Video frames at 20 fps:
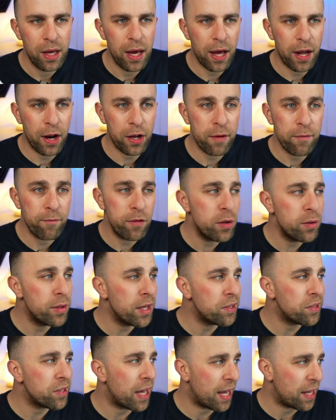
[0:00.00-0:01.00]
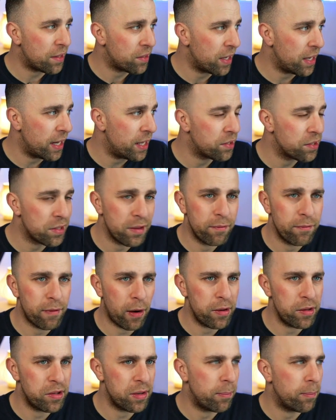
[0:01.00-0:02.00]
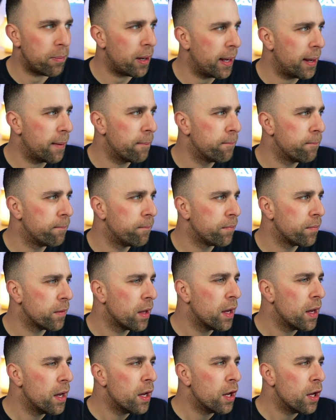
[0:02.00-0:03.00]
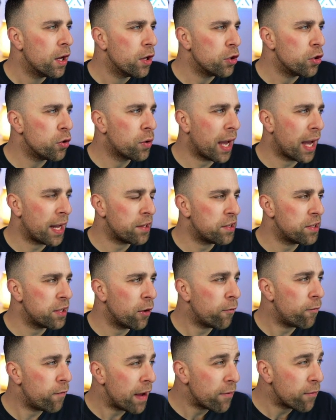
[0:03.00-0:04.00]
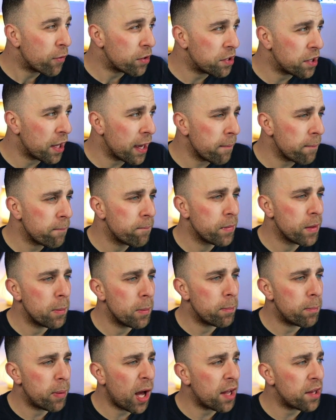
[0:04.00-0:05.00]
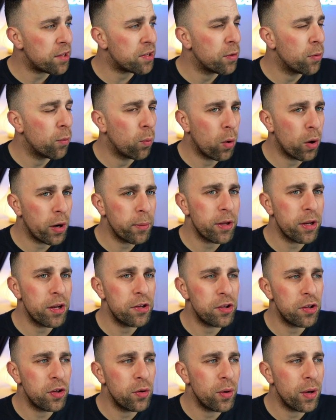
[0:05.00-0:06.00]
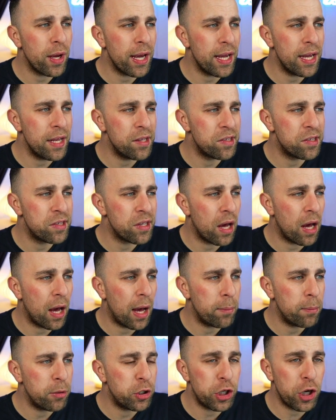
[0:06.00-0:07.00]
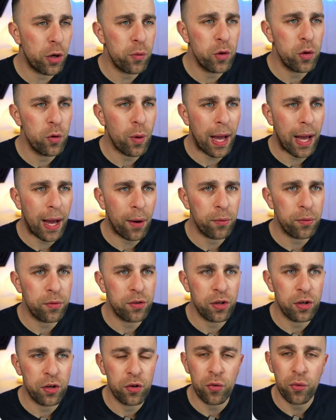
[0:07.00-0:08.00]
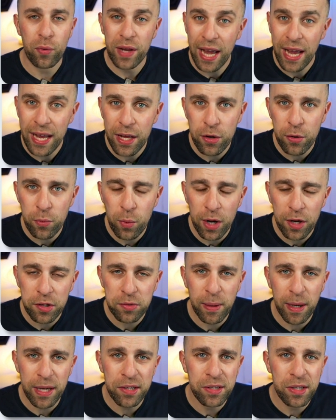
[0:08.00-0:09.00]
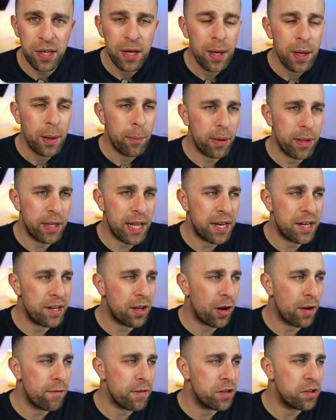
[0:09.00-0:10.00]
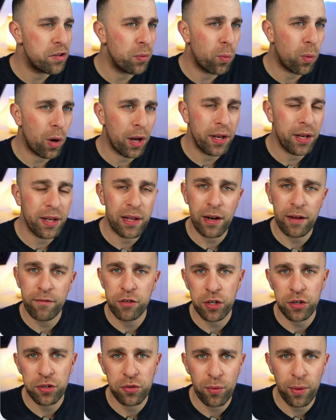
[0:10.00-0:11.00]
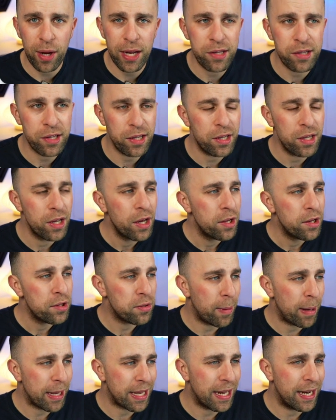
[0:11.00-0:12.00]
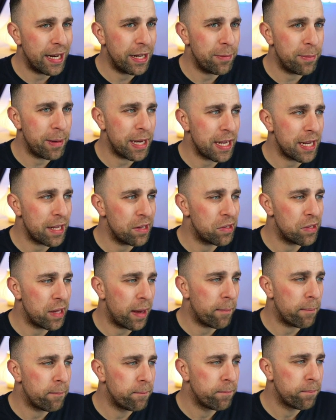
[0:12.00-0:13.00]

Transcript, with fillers: And I can view this as a list very simply. You can see your favorites here. But what I'm gonna do is um, show you how to create a new workspace, but then dive into one that I've just created to make it a little bit easier.